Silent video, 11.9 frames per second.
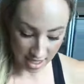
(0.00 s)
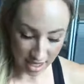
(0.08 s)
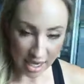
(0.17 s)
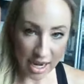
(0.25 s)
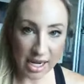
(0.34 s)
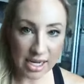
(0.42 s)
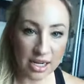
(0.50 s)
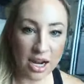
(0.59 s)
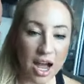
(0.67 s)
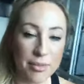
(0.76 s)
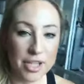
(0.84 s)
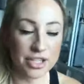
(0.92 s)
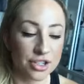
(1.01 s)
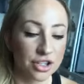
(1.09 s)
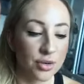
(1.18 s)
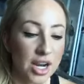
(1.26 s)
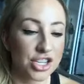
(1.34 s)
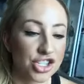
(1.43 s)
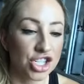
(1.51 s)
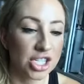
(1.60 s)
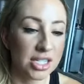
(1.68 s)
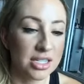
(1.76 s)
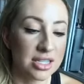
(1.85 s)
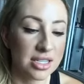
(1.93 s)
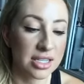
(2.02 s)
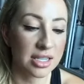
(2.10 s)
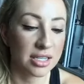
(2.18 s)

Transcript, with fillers: any comments or questions.